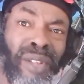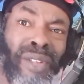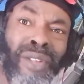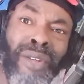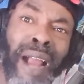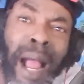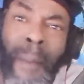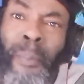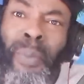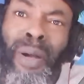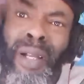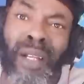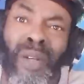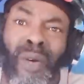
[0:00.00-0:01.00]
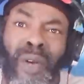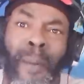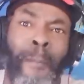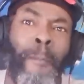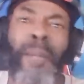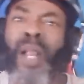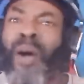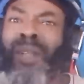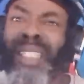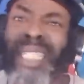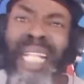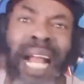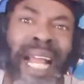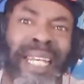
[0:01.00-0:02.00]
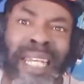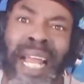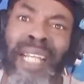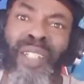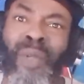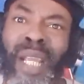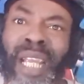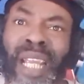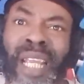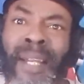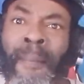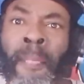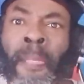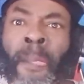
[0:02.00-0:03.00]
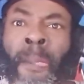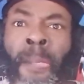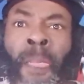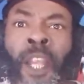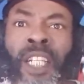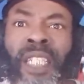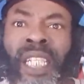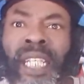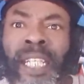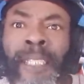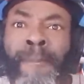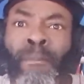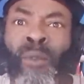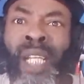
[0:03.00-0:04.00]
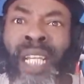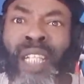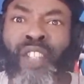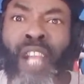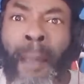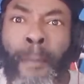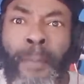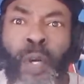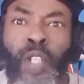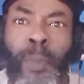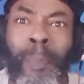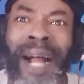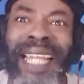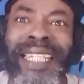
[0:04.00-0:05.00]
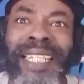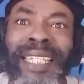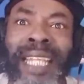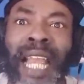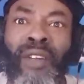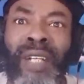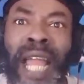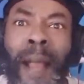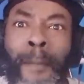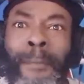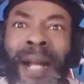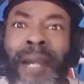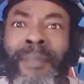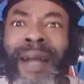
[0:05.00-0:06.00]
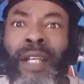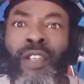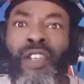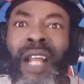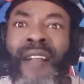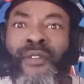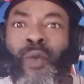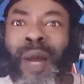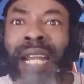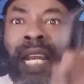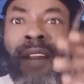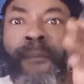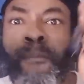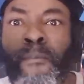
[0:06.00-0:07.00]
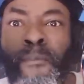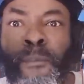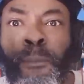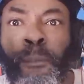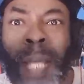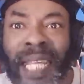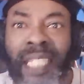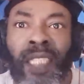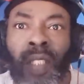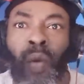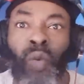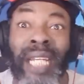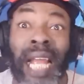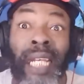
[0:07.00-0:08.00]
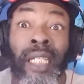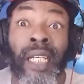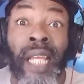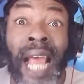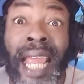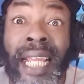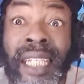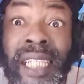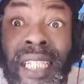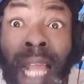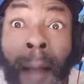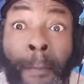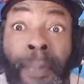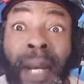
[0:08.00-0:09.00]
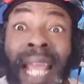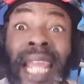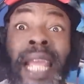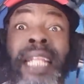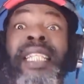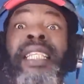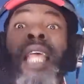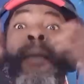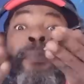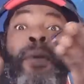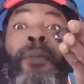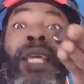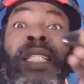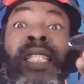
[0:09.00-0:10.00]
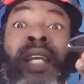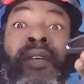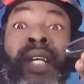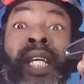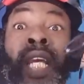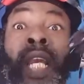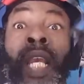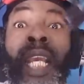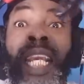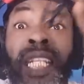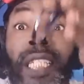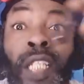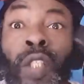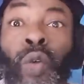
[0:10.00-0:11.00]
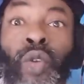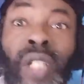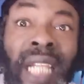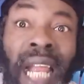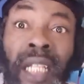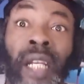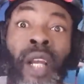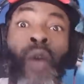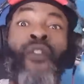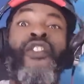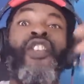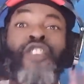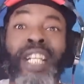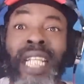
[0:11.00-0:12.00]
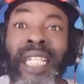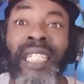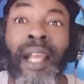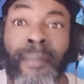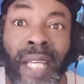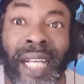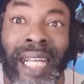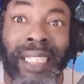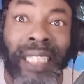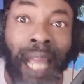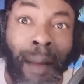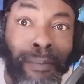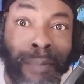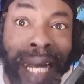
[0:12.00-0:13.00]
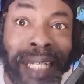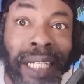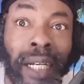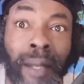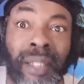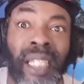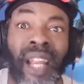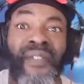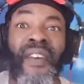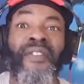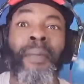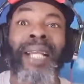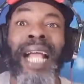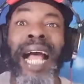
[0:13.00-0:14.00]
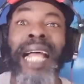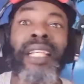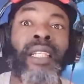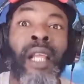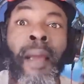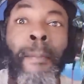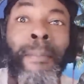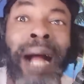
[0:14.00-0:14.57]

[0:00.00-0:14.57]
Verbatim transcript: On a drop, on a blood clot dash way. When you see it, and I try to push badness like on a bad man. I don't have one of the best union, exemplary institution. Free rest of Jamaican can model themselves after because